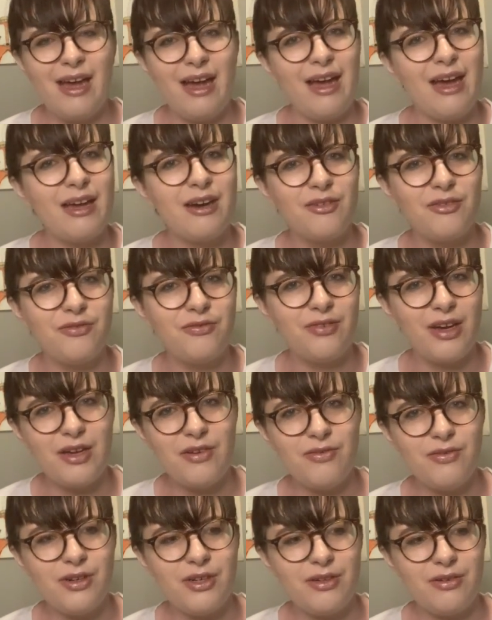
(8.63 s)
and a
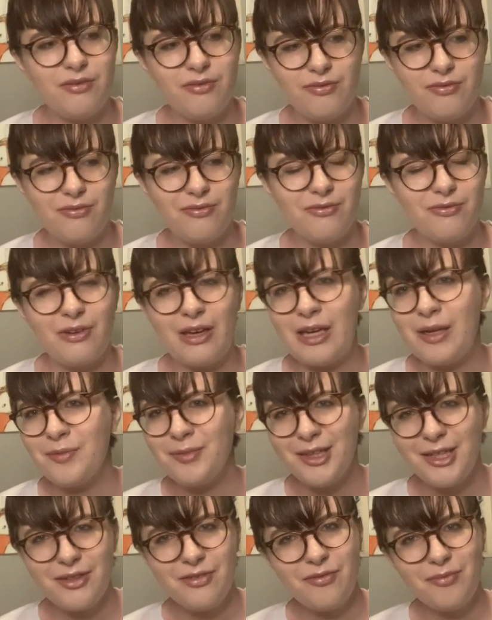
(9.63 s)
favorite
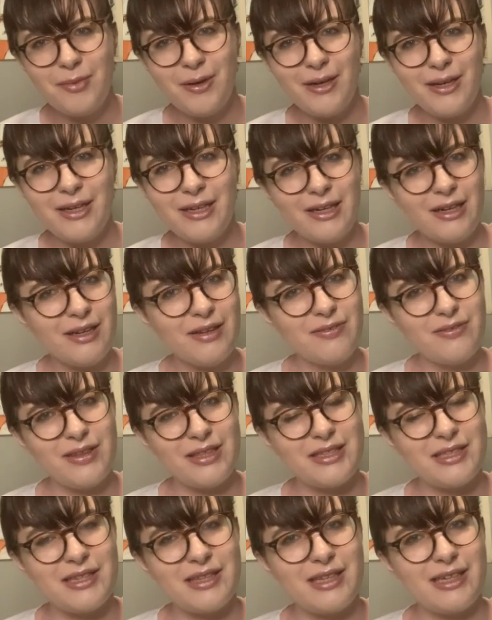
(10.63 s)
family of mine, if
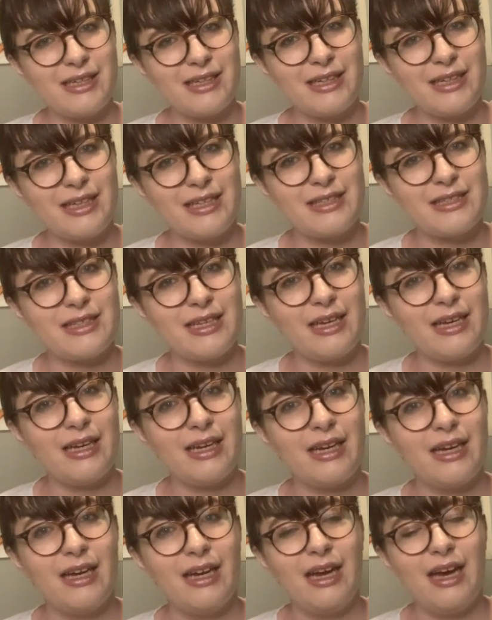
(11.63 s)
that's a thing I can
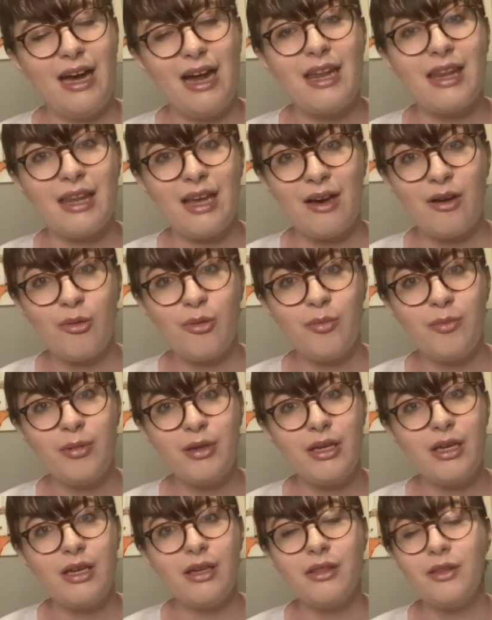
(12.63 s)
say, and that would
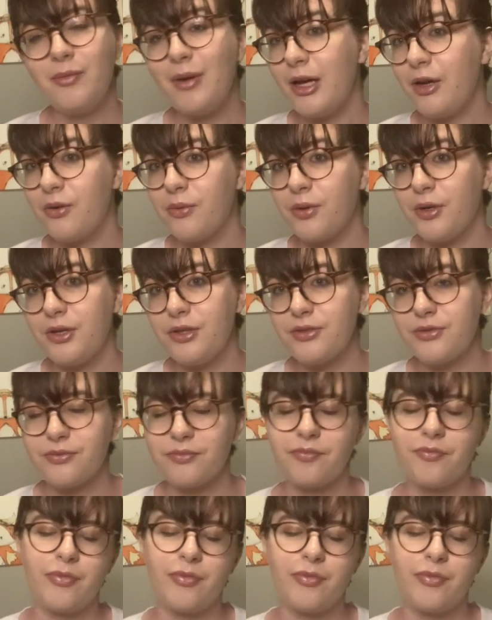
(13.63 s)
be the McElroys.